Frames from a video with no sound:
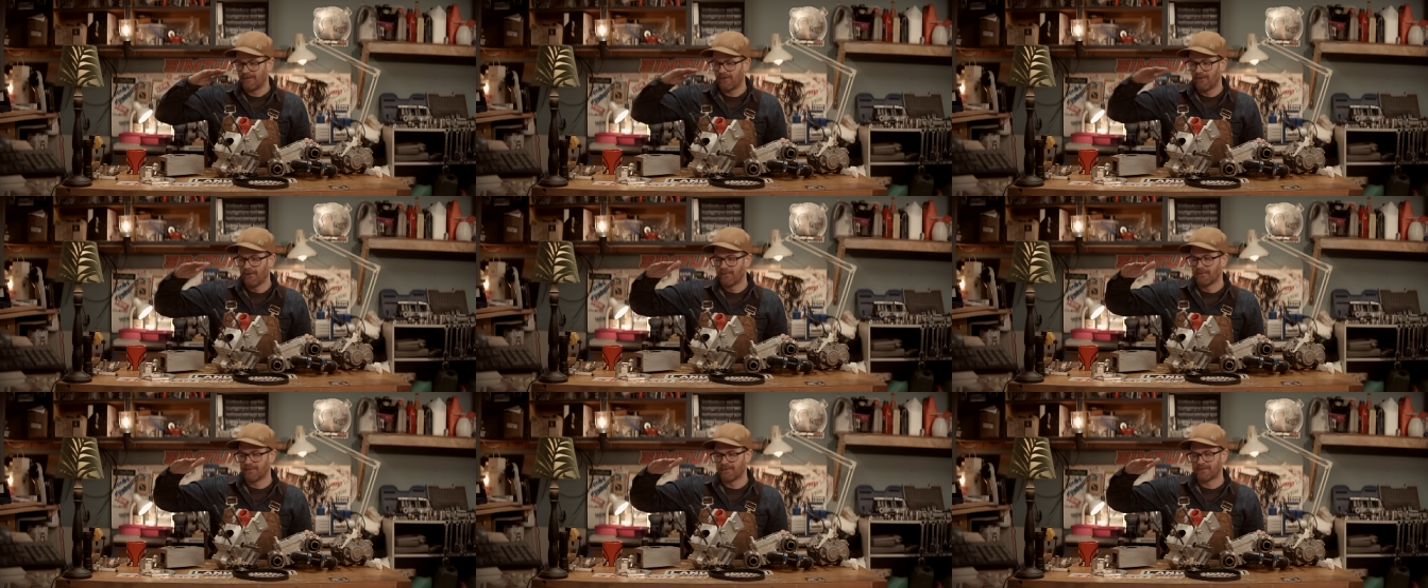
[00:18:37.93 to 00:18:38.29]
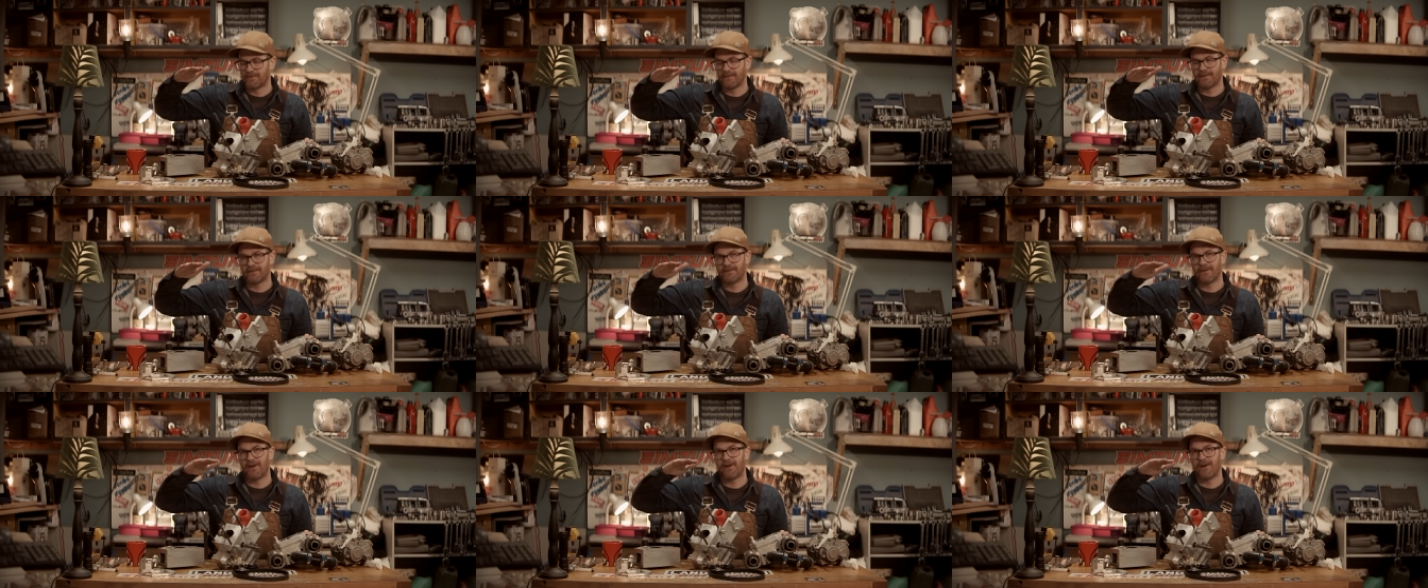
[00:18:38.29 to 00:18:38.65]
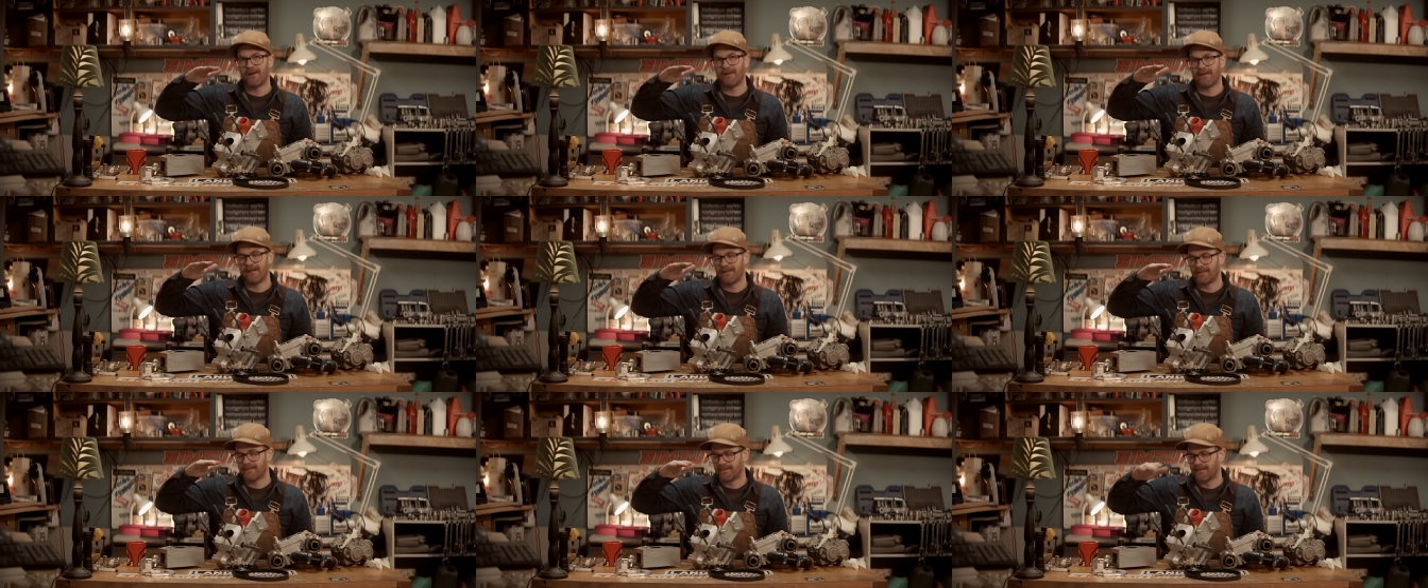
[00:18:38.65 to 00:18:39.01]
almost as
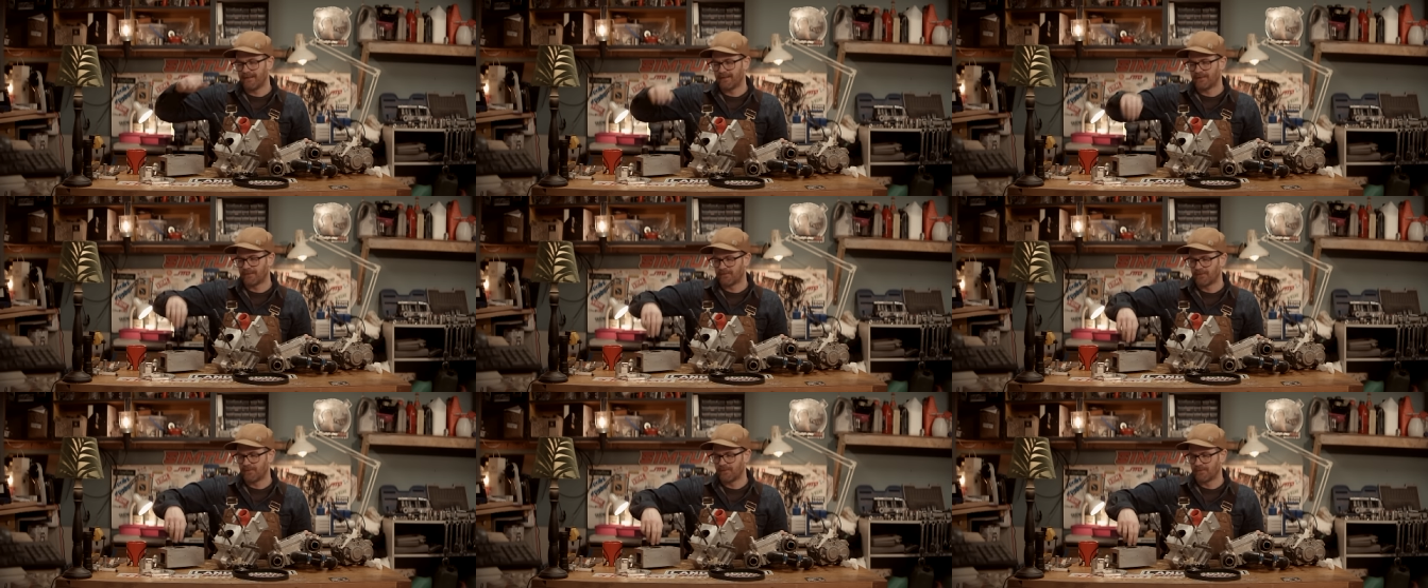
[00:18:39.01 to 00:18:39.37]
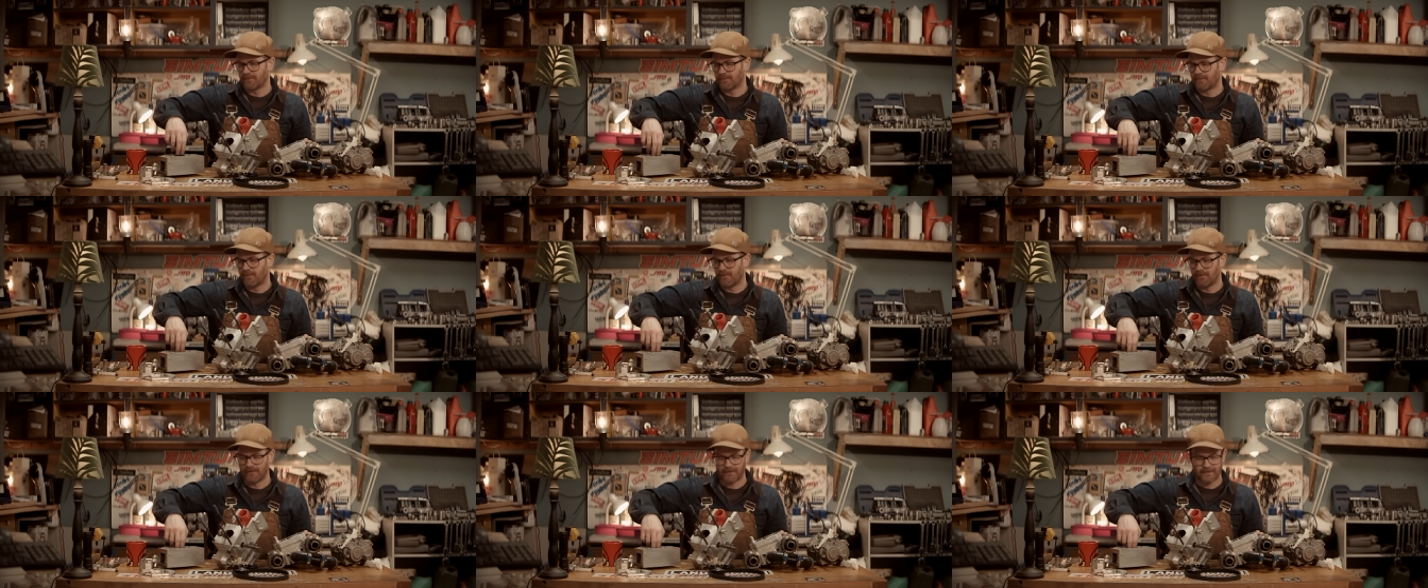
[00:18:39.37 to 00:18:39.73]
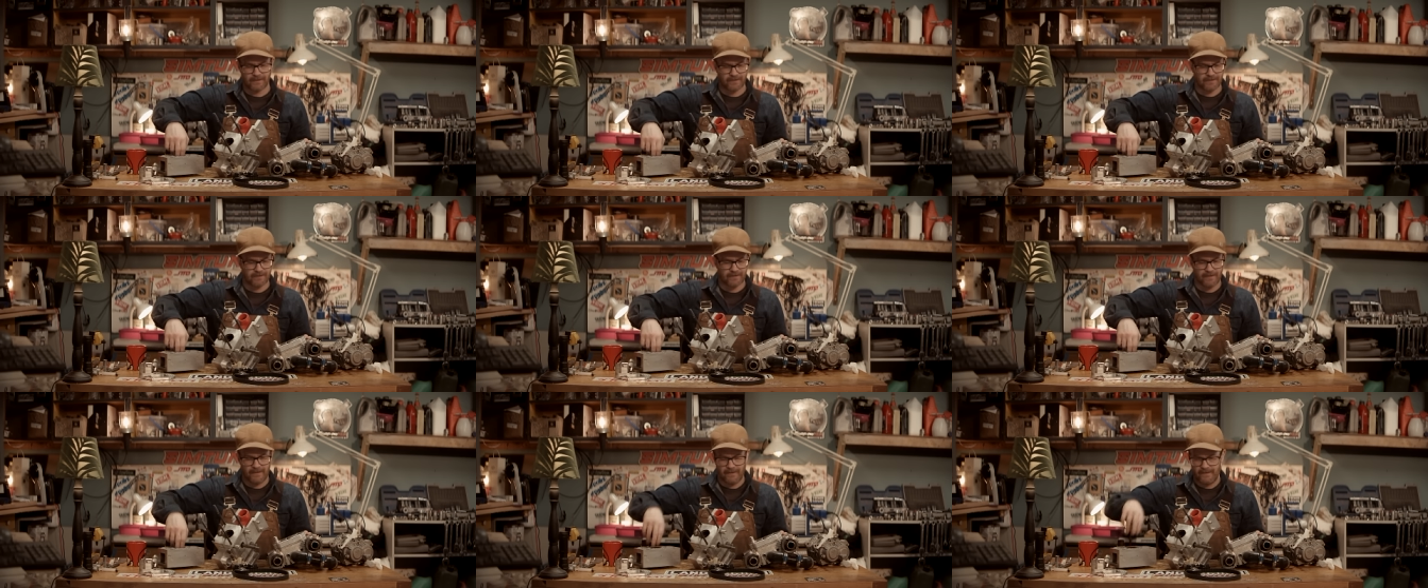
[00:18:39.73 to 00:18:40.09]
high as the exhaust
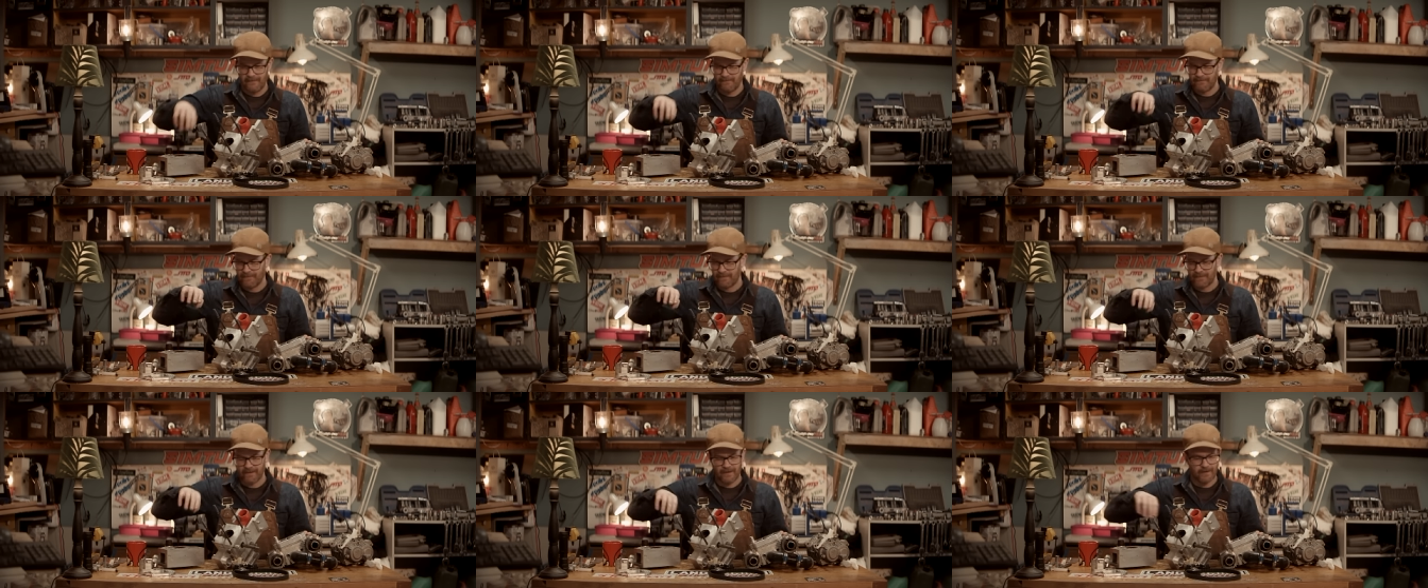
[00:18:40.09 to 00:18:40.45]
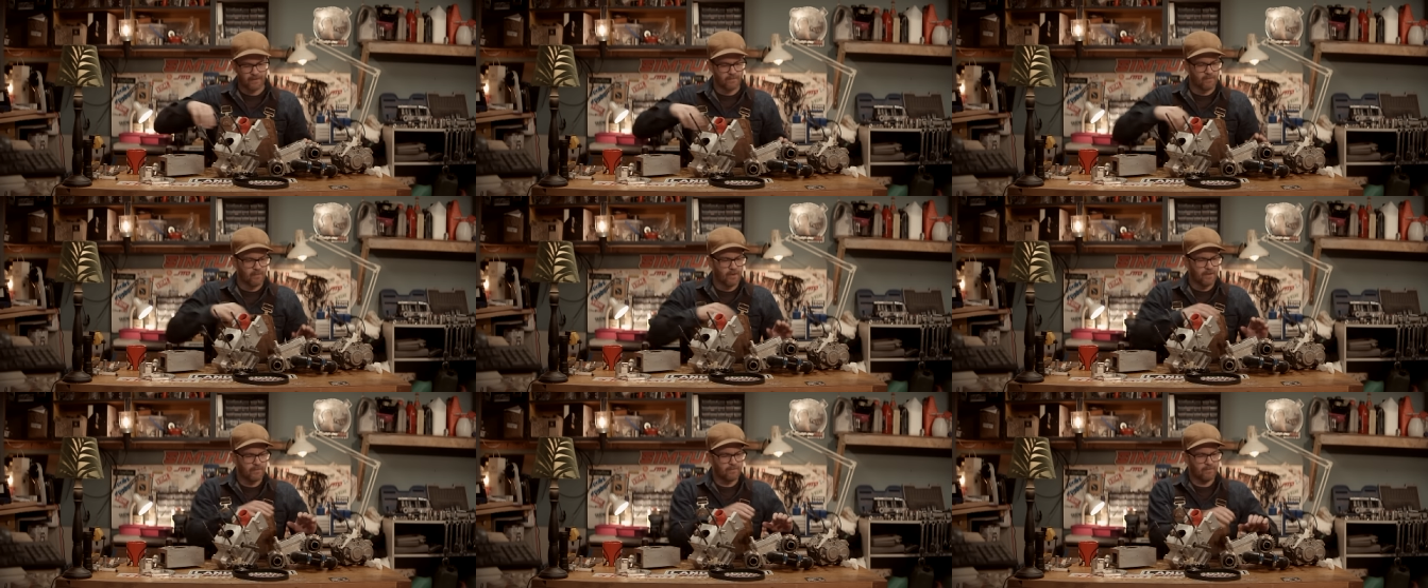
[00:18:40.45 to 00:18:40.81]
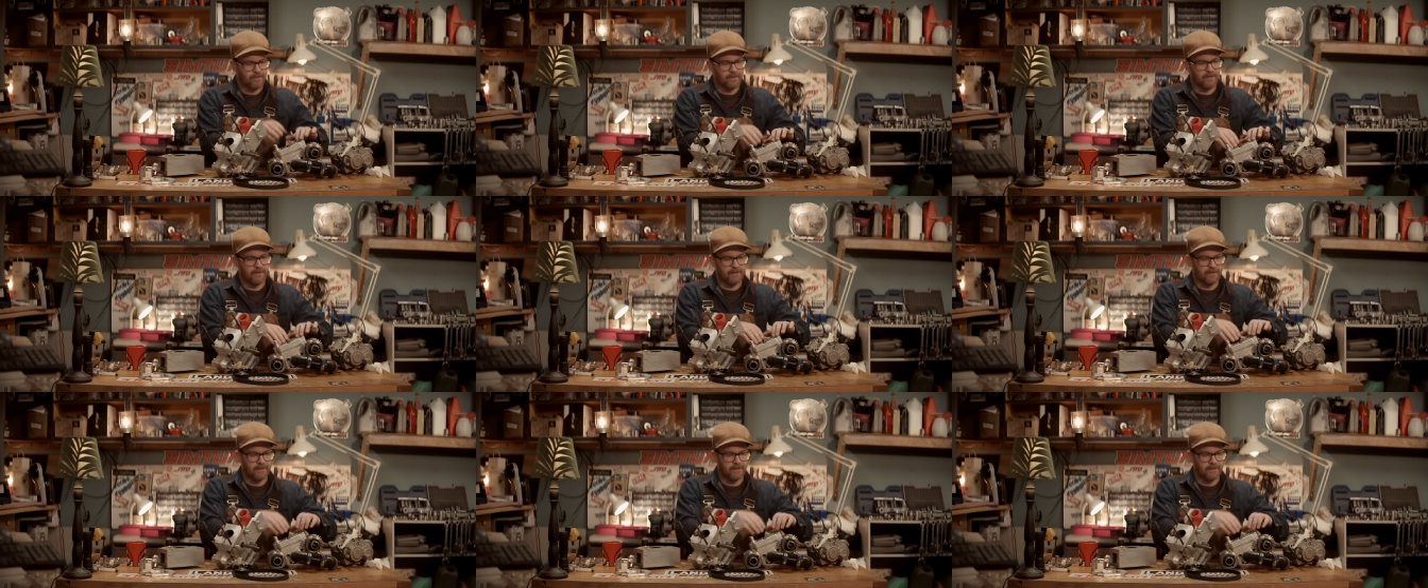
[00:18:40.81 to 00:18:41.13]
ports and one with